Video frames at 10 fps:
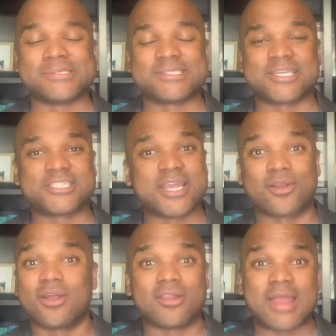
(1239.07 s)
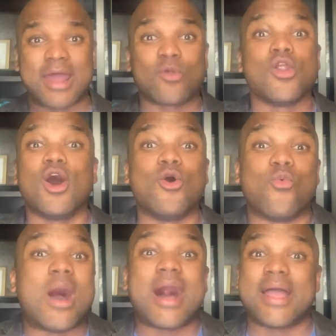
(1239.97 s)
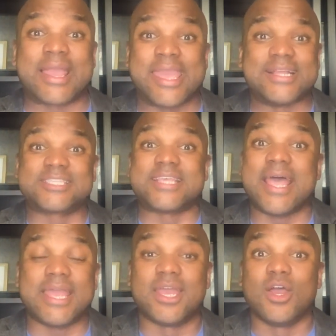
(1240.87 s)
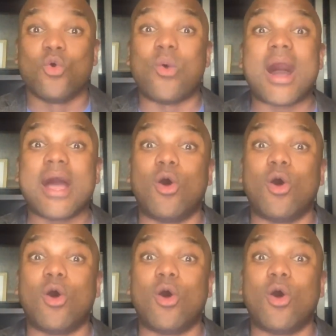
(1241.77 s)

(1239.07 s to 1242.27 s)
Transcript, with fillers: As I shared earlier, I don't know why. I can't say why.